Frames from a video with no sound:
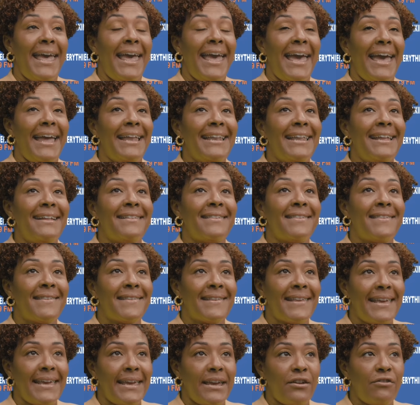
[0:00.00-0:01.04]
And it's
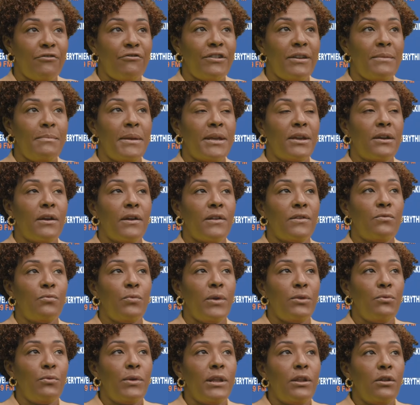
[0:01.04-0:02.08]
scary because
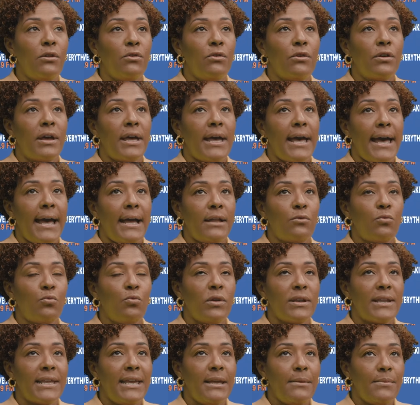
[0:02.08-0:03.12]
when we look at
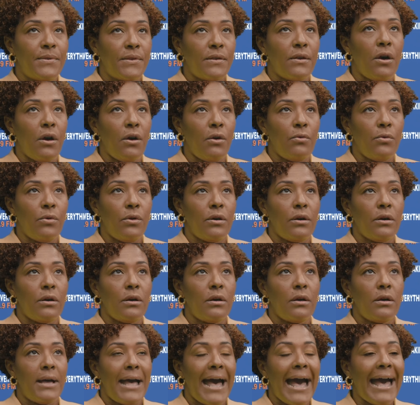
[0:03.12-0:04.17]
what keeps
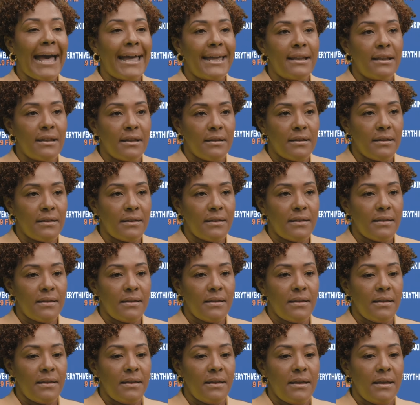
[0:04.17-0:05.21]
our island
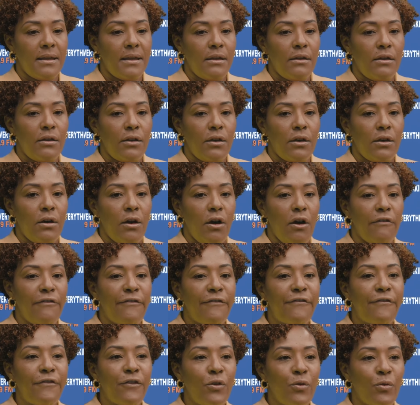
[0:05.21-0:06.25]

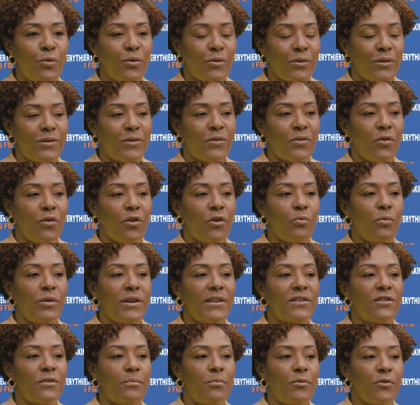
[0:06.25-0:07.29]
afloat, or what
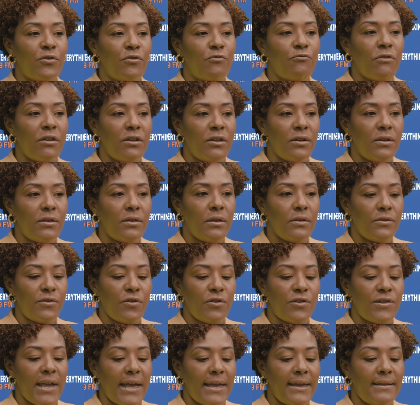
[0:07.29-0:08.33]
is supposed to run
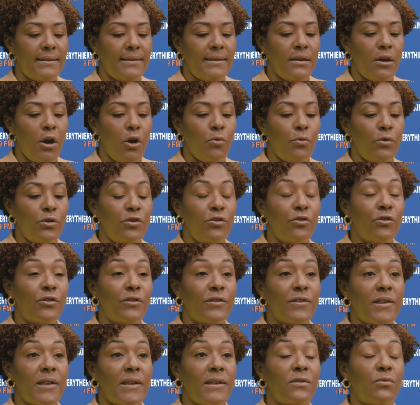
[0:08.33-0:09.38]
society, our
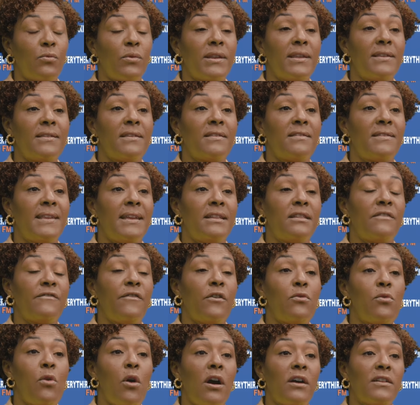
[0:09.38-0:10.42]
nurses, what is the state of
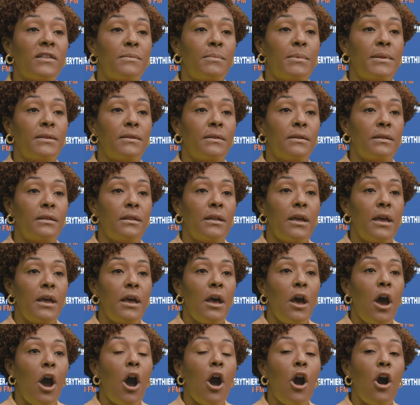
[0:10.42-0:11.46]
our hospital?
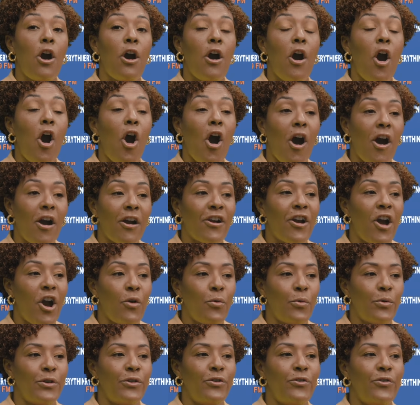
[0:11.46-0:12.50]
Are
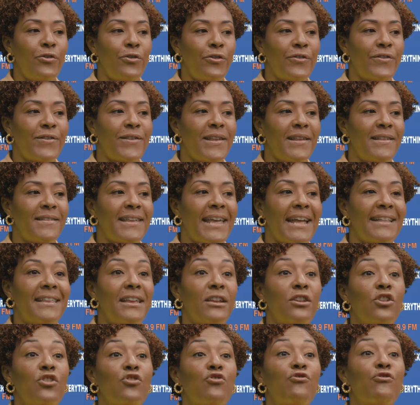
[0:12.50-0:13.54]
our nurses
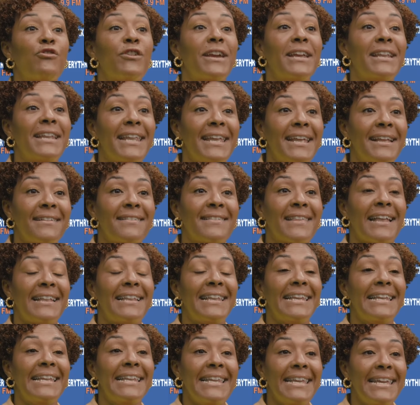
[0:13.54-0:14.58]
getting the trainings that
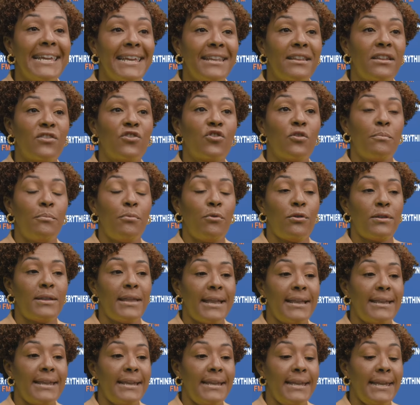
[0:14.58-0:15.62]
they need, the support
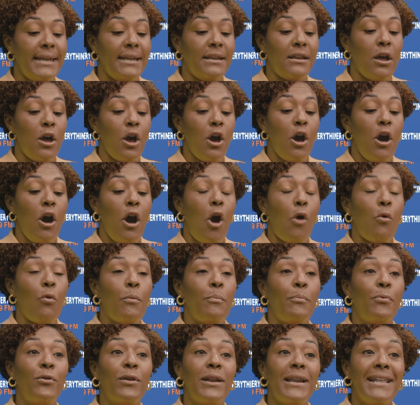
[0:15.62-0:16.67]
that they need? Our
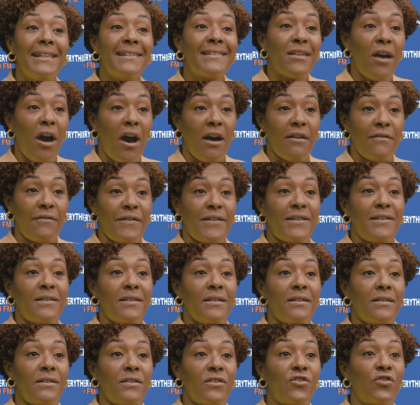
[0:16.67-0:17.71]
police
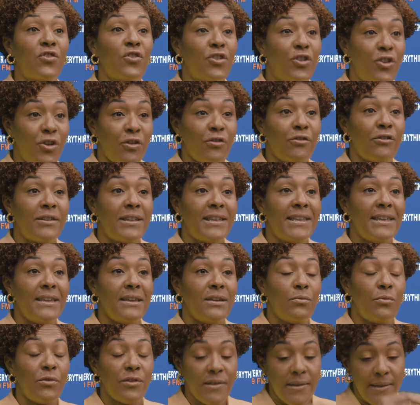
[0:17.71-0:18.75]
officers,
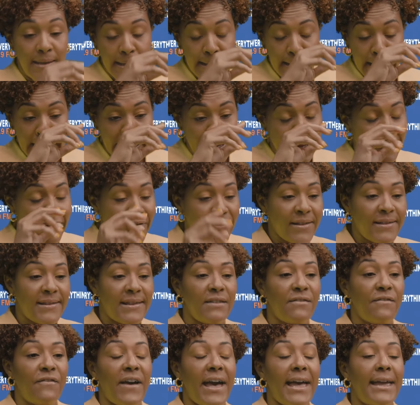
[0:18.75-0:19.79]
security, we're seeing an increase
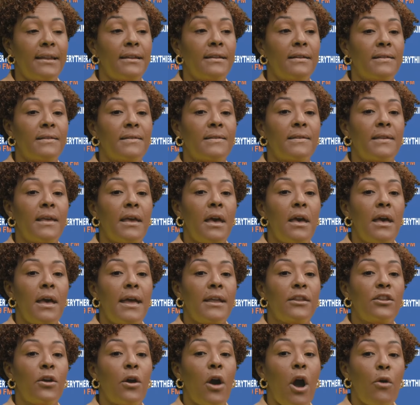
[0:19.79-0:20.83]
in violence.
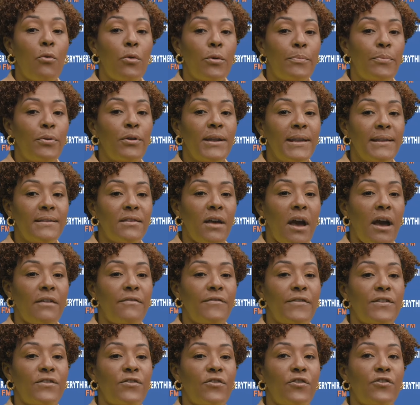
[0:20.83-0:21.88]
Our police
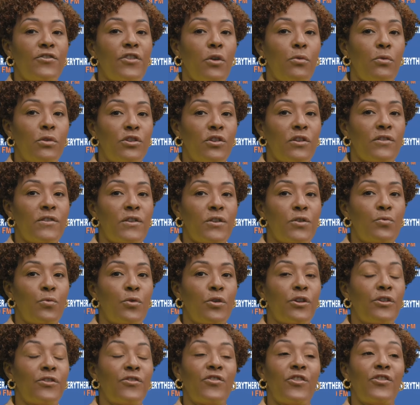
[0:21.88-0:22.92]
officers, our justice
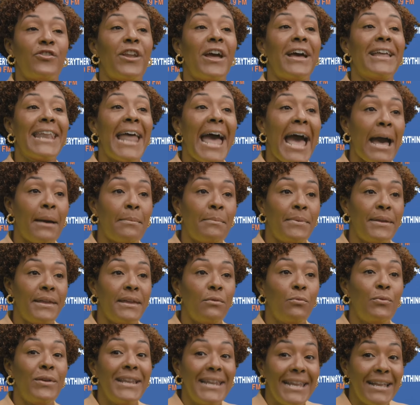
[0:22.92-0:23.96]
workers are not happy.
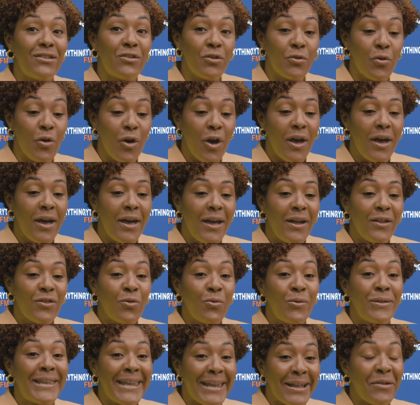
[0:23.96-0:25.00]
We need to
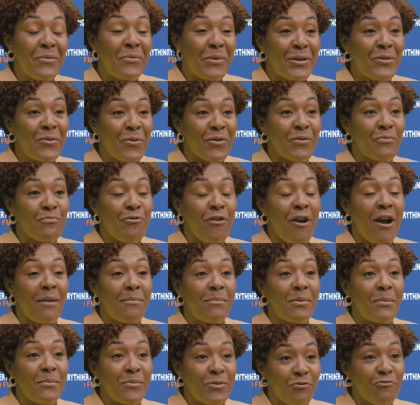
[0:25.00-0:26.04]
deal with those
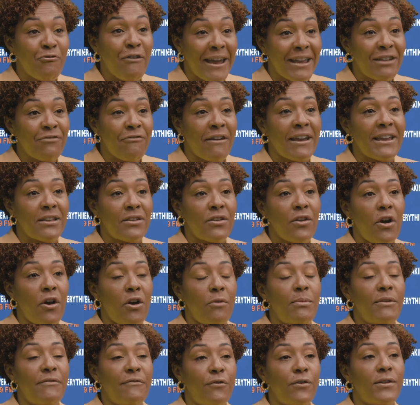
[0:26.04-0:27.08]
problems right now
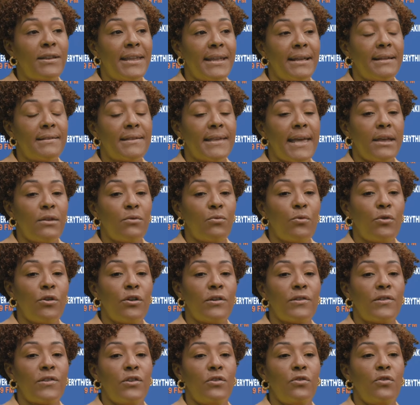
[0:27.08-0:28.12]
before things get
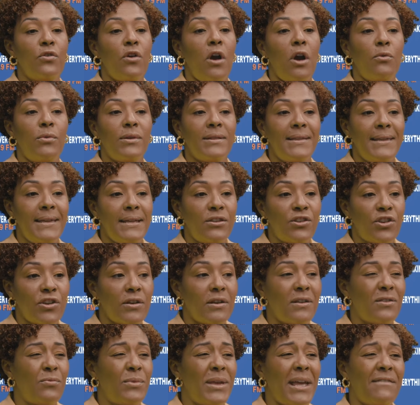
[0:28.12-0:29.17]
worse. You know, our
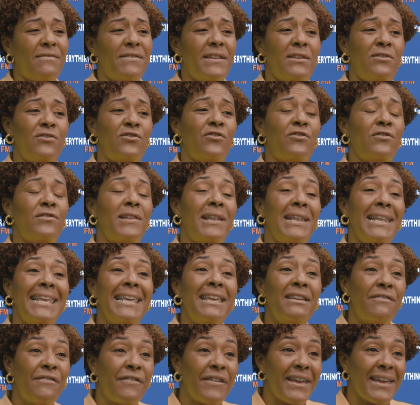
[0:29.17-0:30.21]
teachers, we have teachers
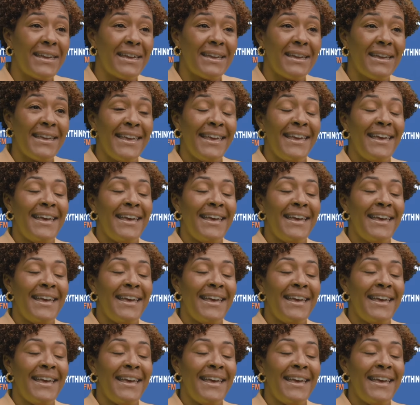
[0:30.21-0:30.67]
leaving.